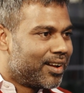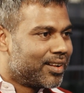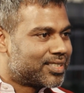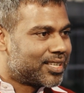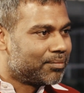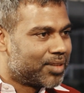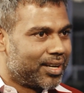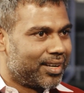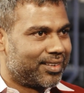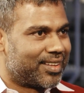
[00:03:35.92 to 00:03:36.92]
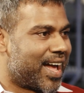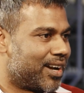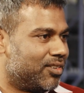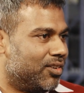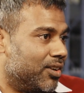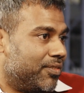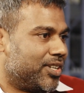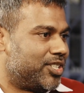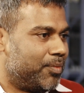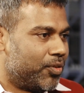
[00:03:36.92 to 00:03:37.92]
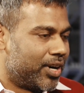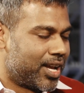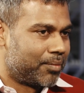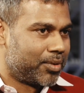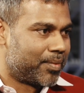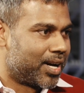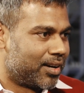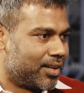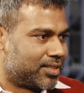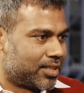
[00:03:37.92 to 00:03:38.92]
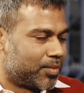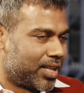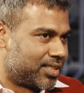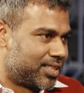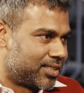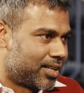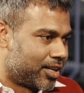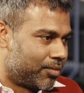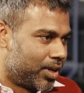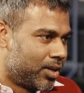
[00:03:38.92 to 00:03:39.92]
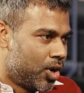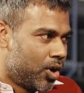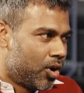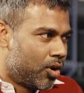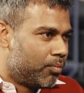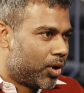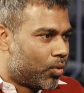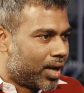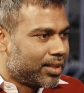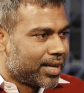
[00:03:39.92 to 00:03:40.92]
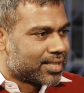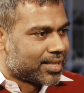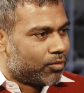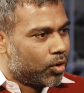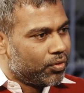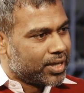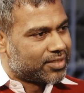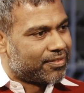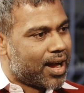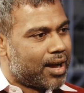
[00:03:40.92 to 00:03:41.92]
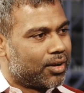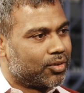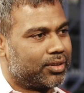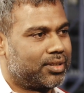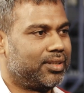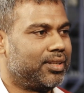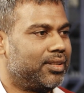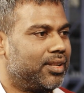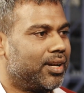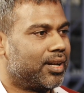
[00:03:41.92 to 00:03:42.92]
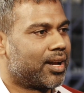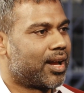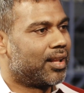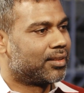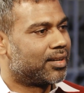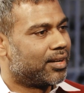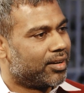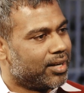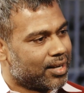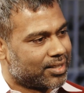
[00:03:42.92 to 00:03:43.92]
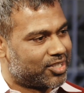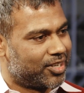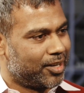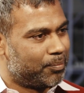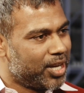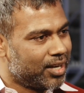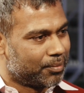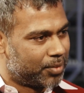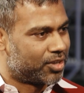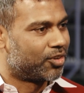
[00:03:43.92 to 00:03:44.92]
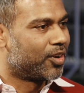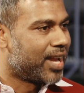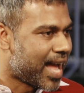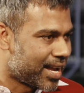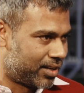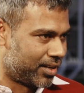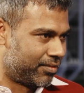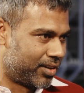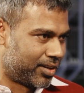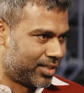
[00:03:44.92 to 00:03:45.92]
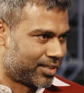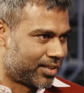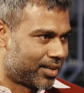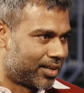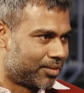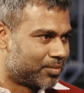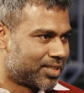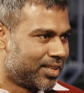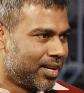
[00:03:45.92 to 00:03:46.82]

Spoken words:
And it's something that all of us should be very happy about, and it's something that's excited me. But one thing is I've always found the healthcare industry being a bit reactive in recent times.